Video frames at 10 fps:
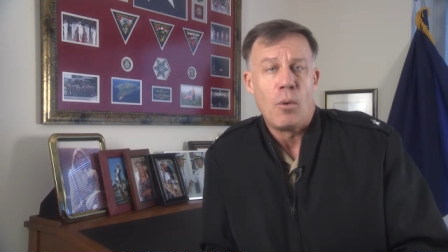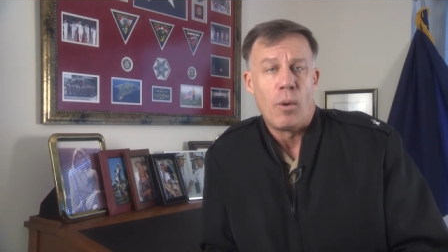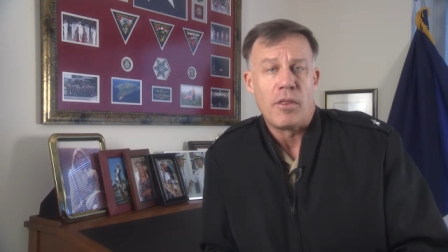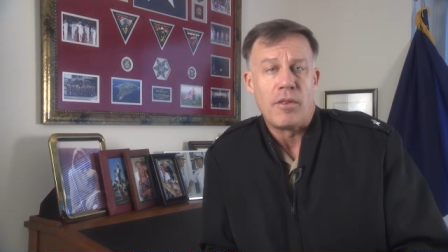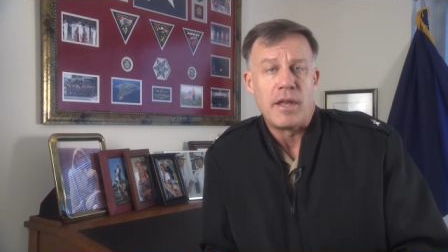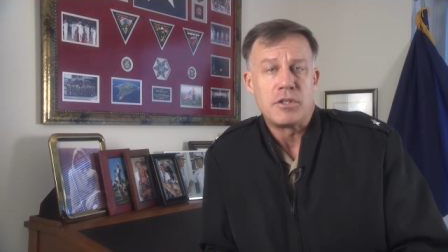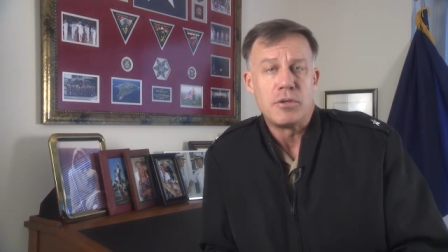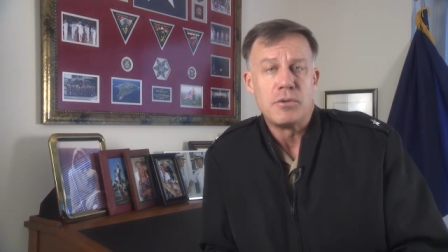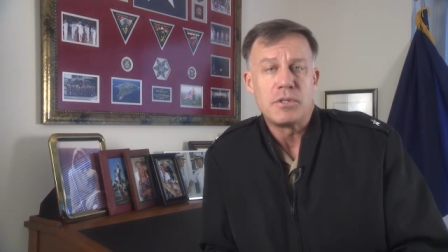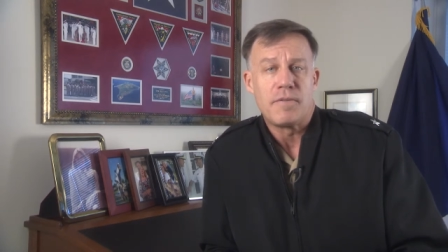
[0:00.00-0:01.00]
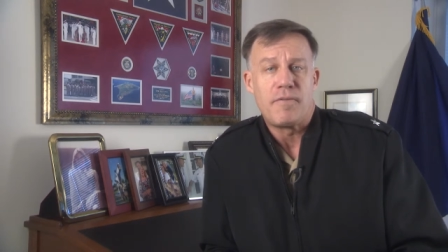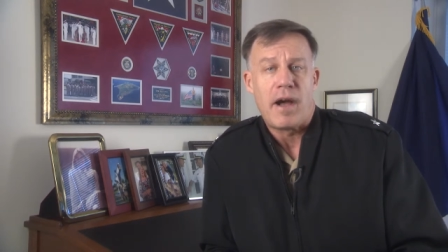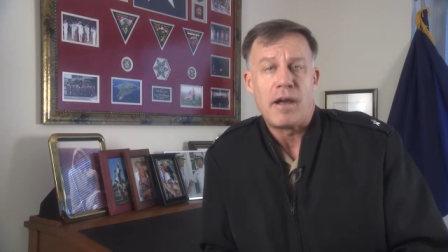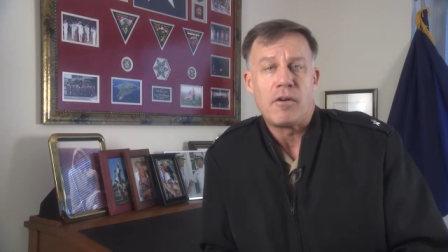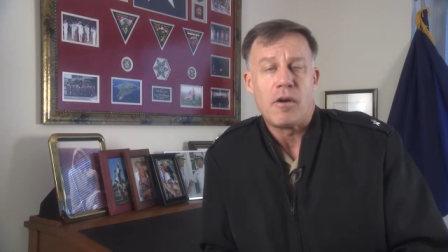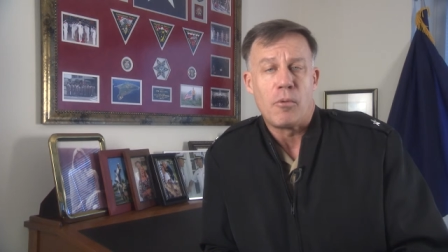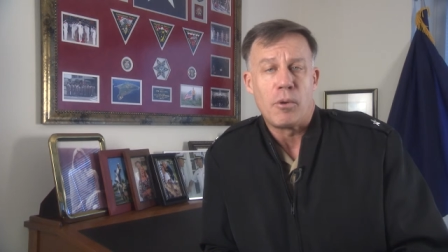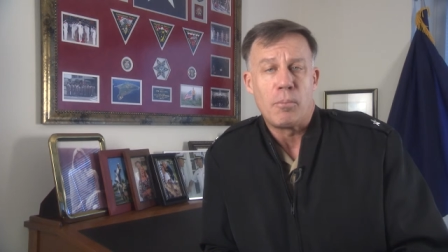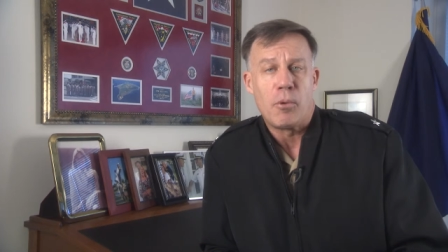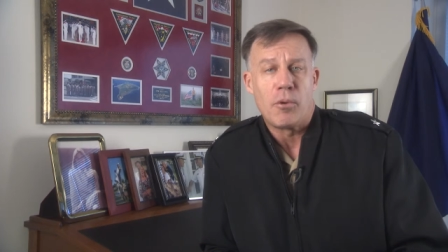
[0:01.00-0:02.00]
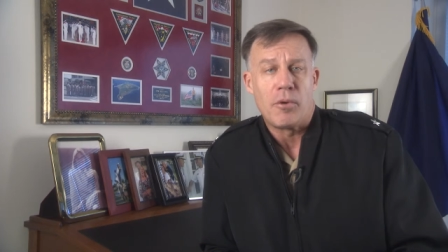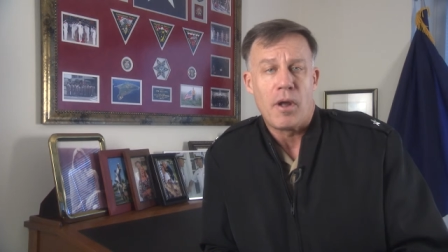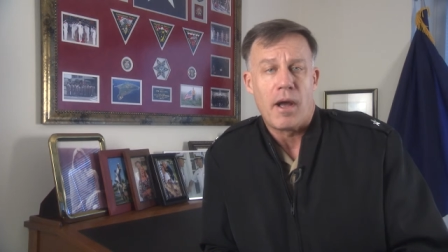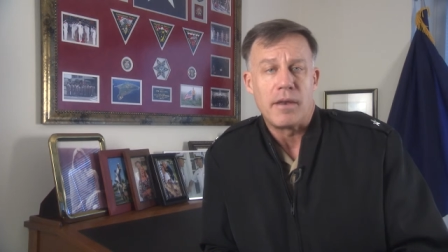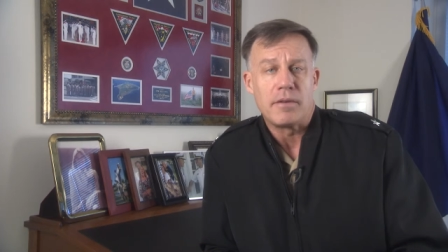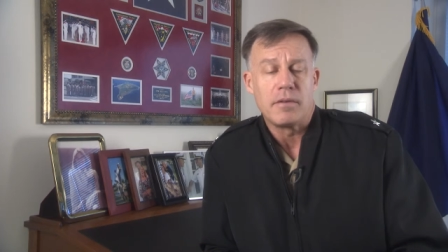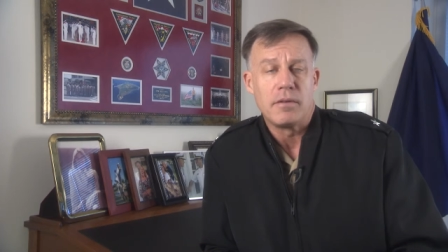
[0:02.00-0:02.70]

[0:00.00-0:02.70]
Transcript: whether they choose to file a report or not.